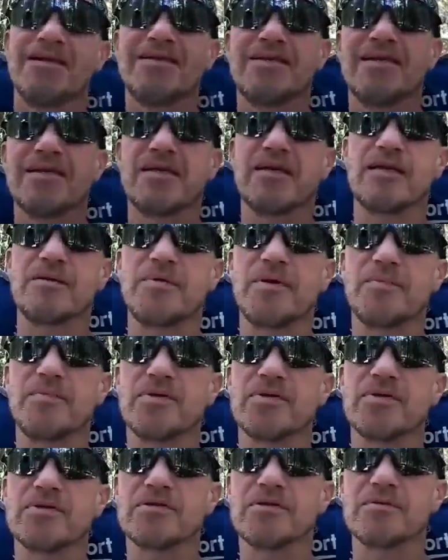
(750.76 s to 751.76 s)
Take care,
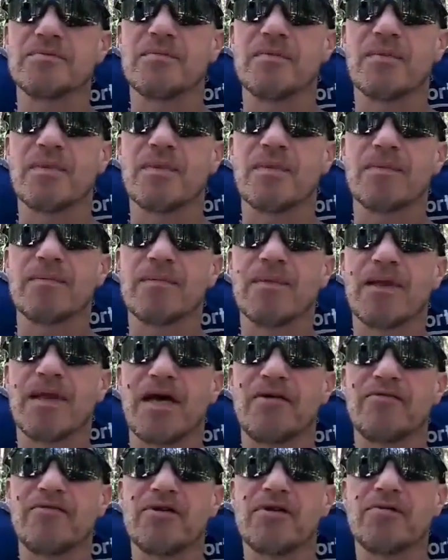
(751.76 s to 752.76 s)
peoples.
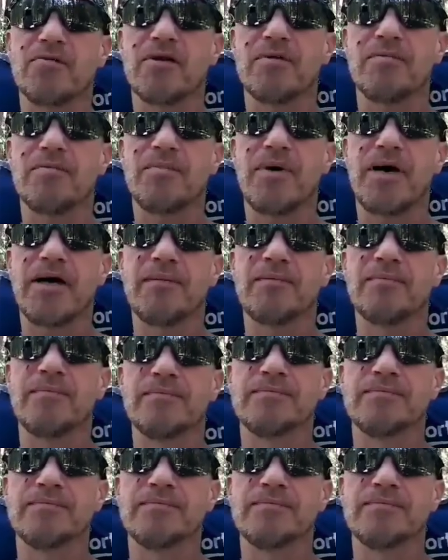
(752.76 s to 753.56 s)
Have a good one. Bye.